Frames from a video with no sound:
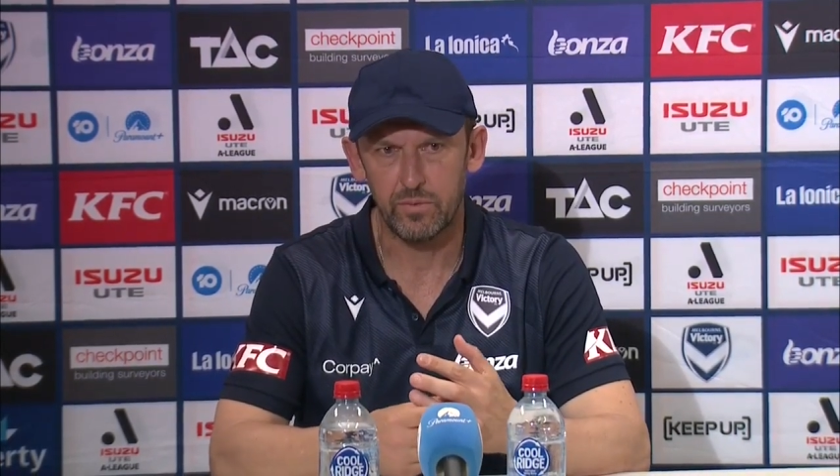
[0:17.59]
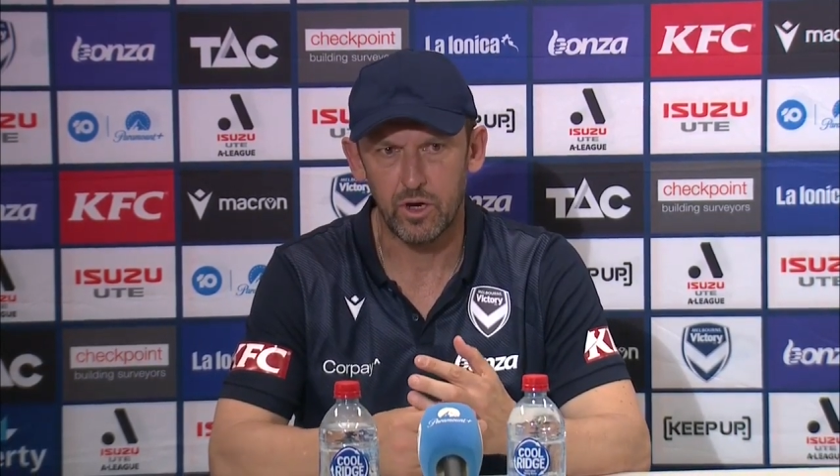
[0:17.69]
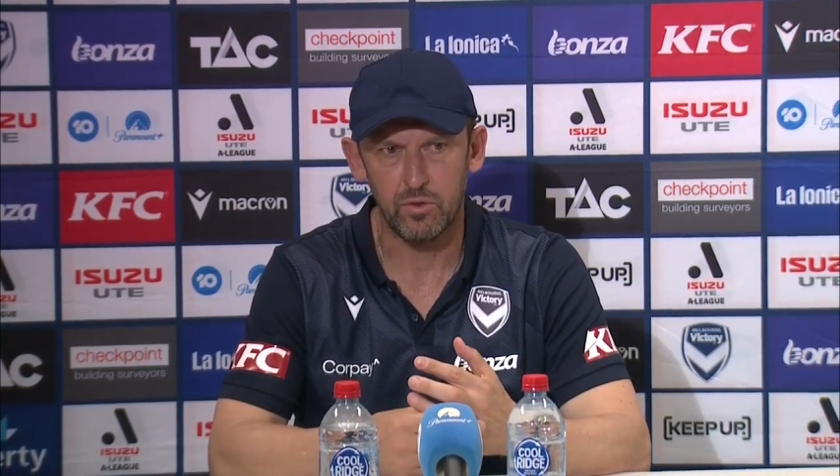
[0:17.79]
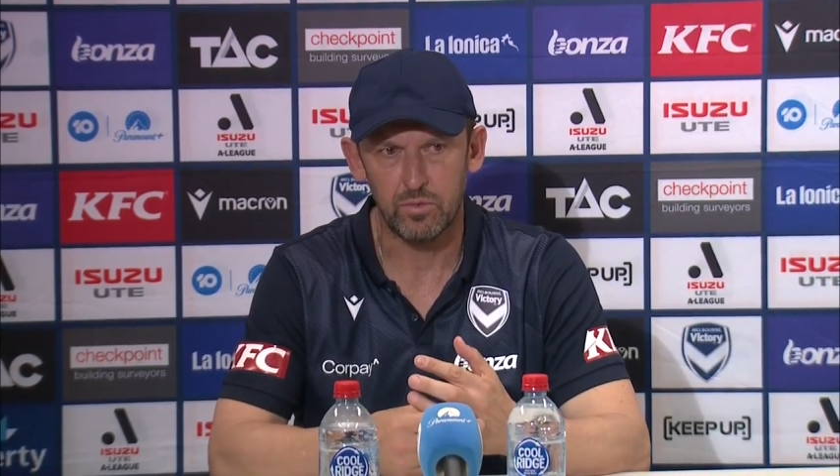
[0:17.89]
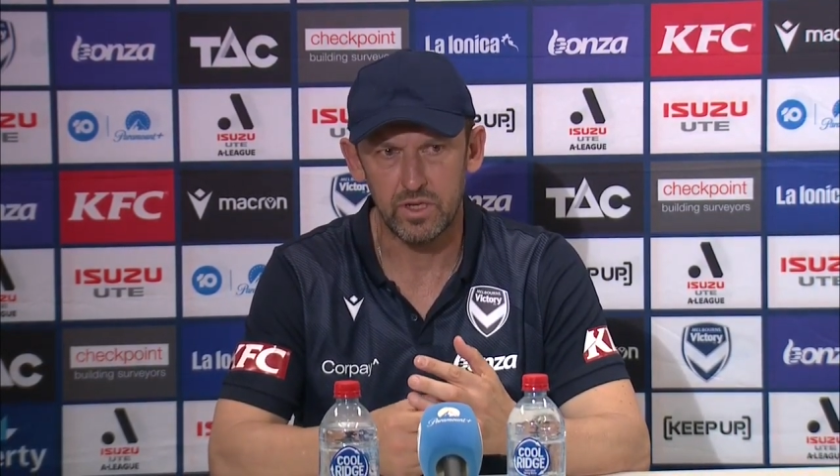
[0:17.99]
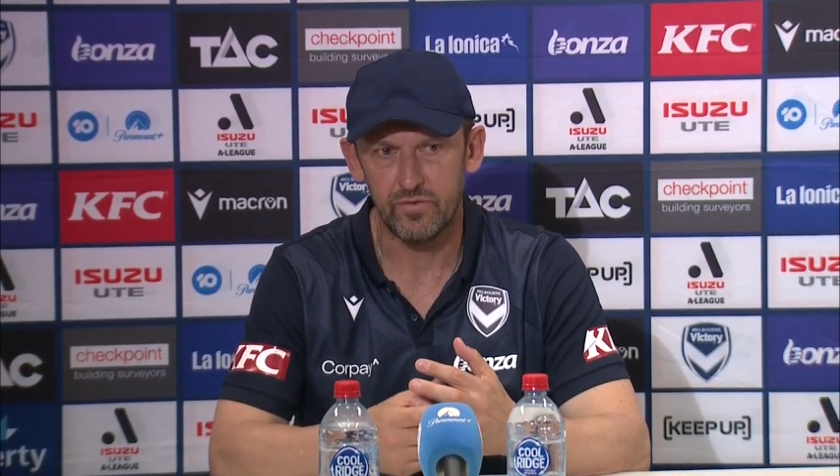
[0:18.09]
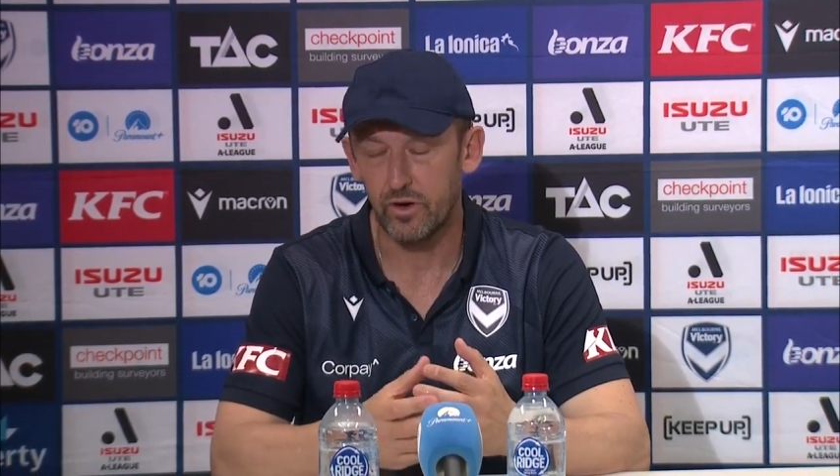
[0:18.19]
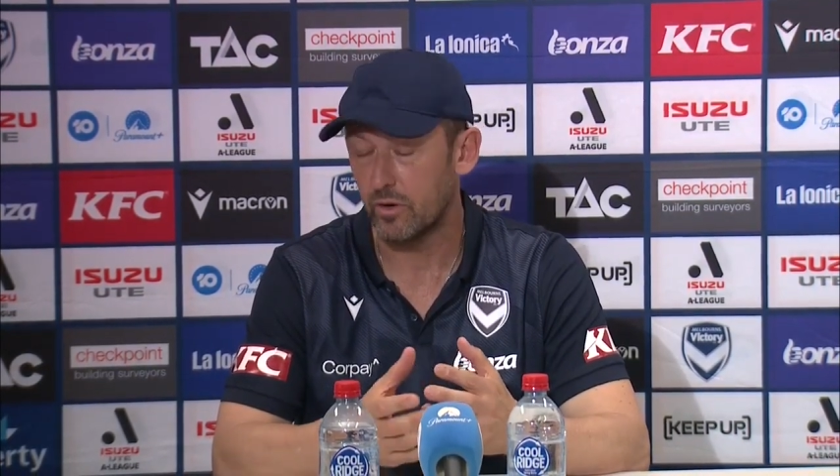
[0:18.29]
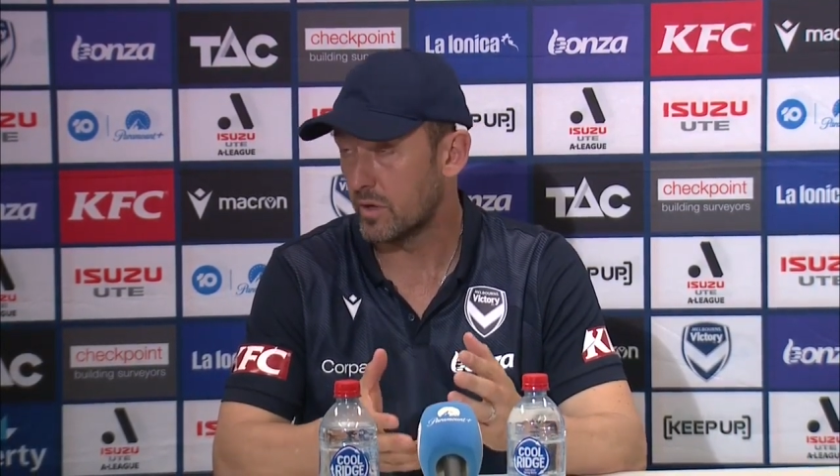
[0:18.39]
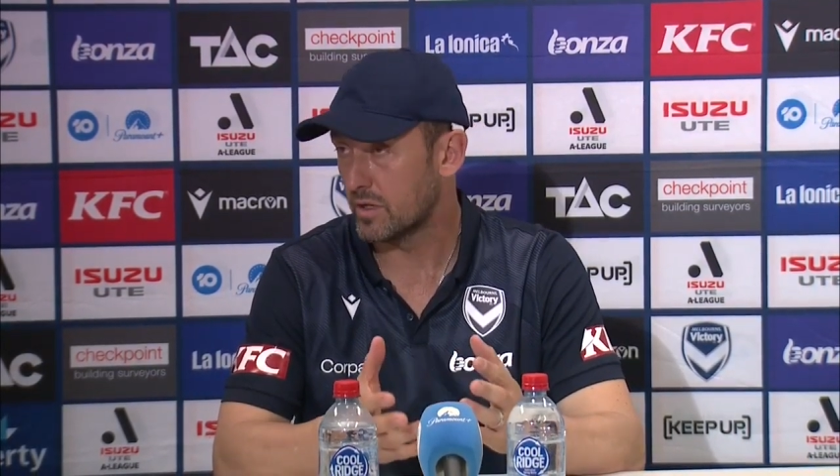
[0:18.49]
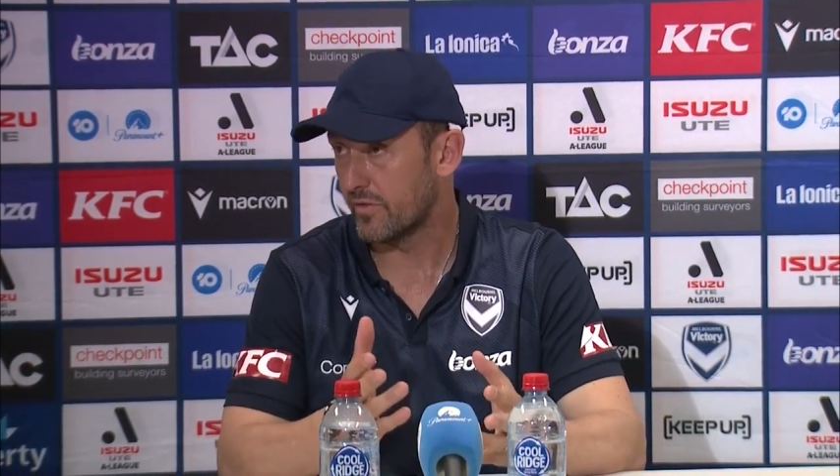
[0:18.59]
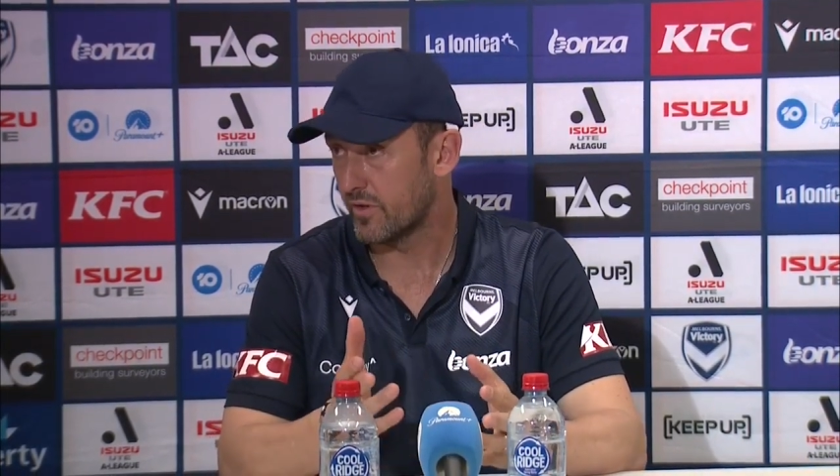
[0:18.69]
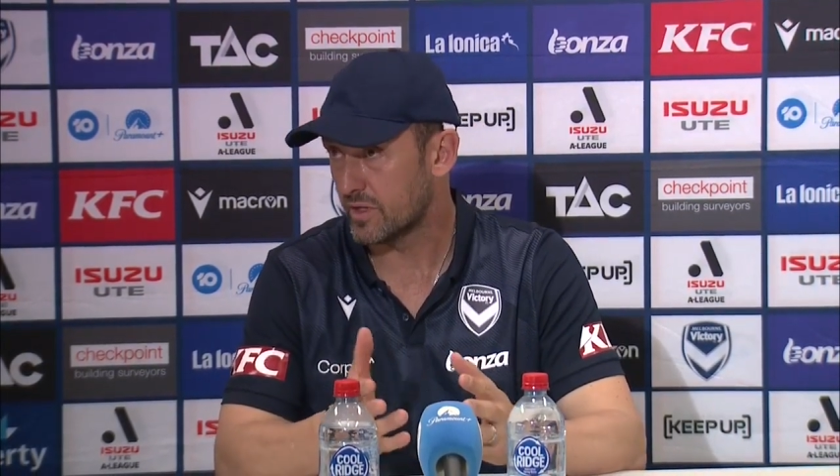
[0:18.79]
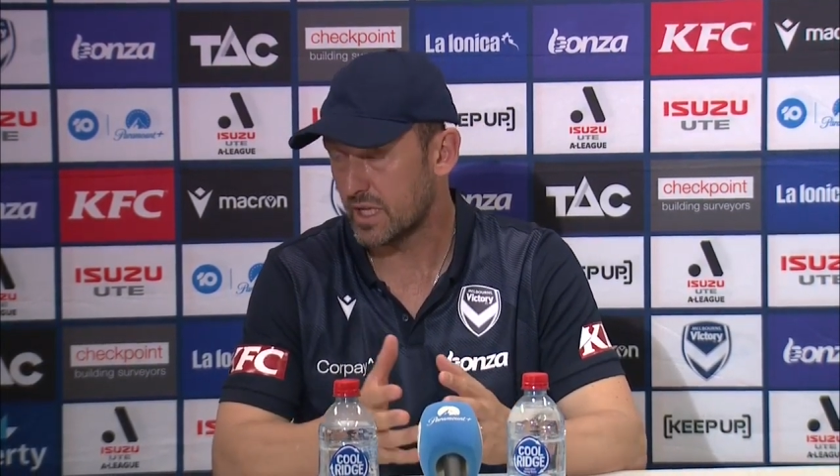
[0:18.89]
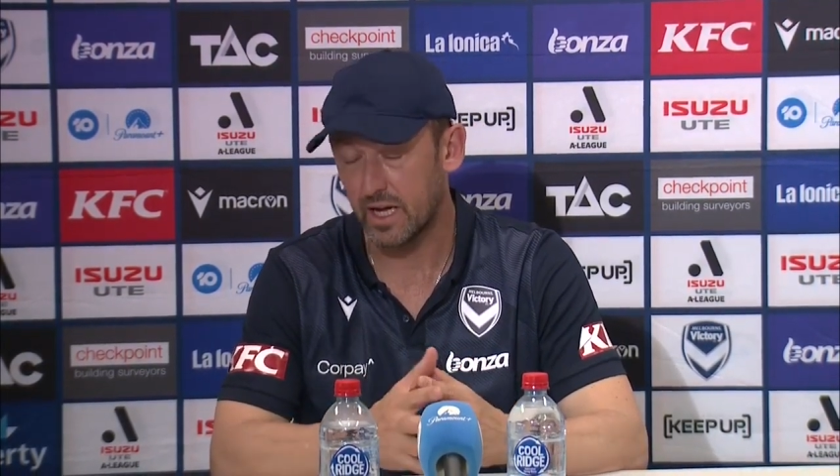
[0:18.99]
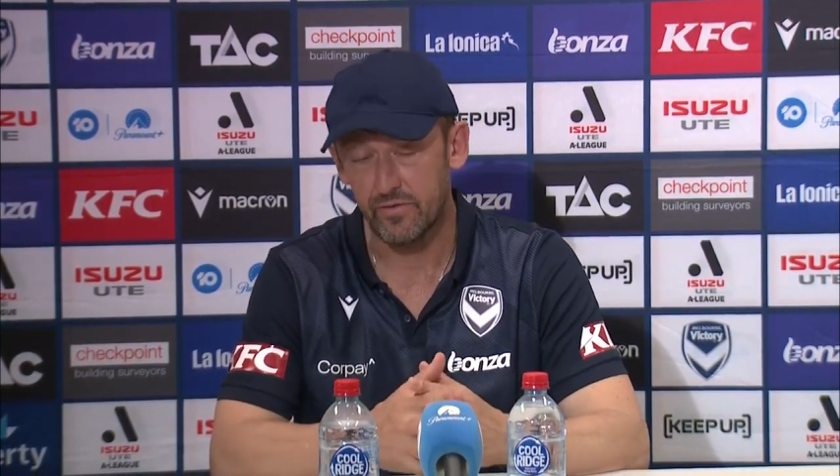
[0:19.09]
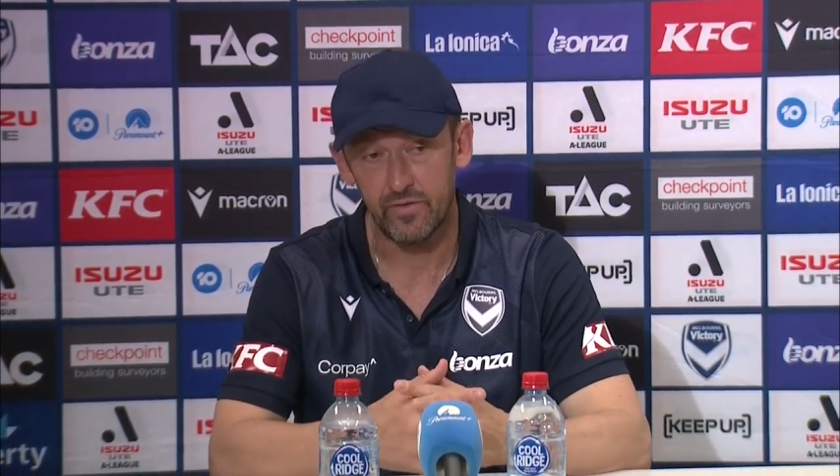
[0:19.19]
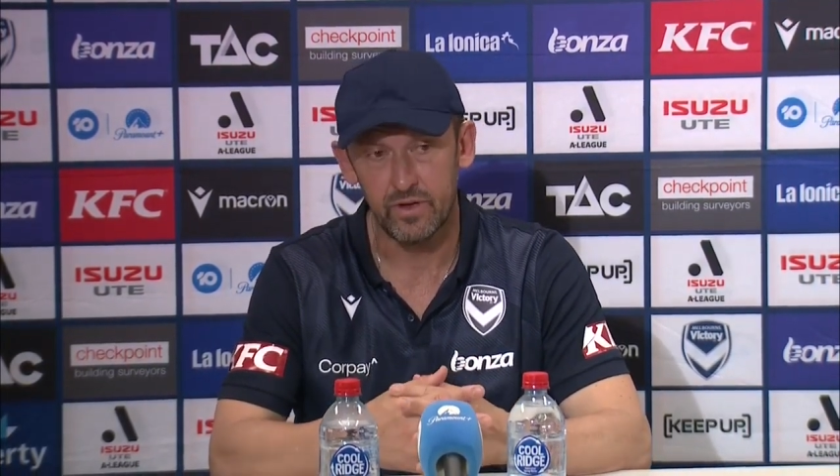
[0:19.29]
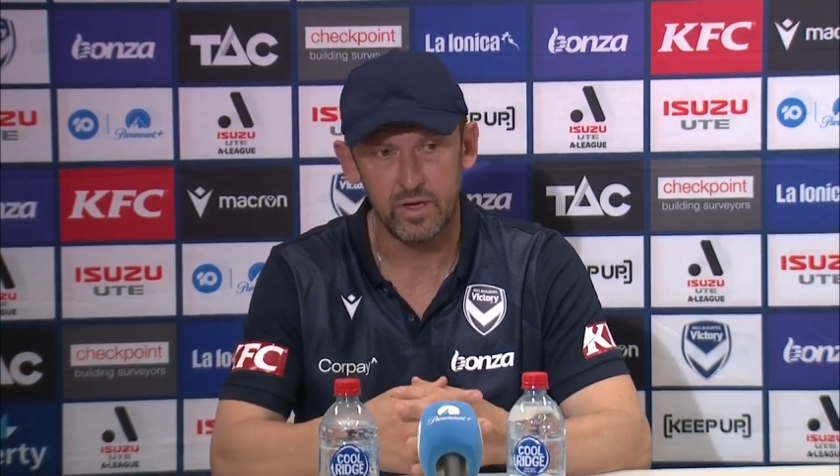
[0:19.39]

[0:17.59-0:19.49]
home we did very well in the first half.